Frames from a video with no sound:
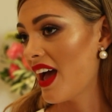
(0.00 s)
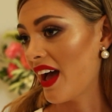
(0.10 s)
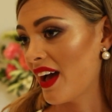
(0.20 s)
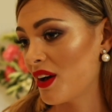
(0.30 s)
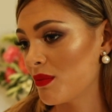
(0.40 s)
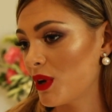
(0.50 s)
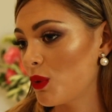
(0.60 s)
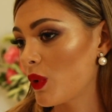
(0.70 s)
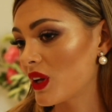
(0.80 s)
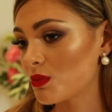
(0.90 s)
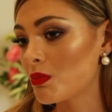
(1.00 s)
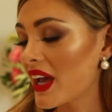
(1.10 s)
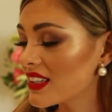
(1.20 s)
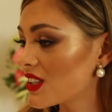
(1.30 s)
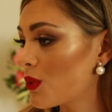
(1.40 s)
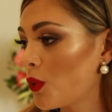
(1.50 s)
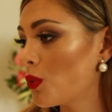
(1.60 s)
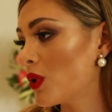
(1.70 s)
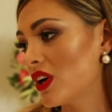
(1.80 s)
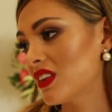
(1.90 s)
um, but what makes it
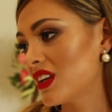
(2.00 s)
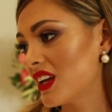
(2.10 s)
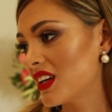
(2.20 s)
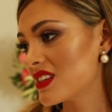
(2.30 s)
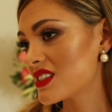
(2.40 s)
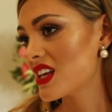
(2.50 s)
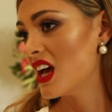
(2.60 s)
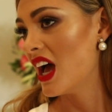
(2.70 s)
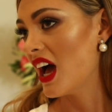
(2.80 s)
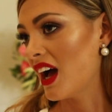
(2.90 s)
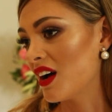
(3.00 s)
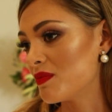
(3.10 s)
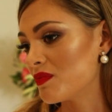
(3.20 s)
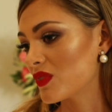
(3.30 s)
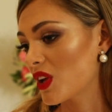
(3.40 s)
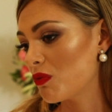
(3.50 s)
all worth it is um,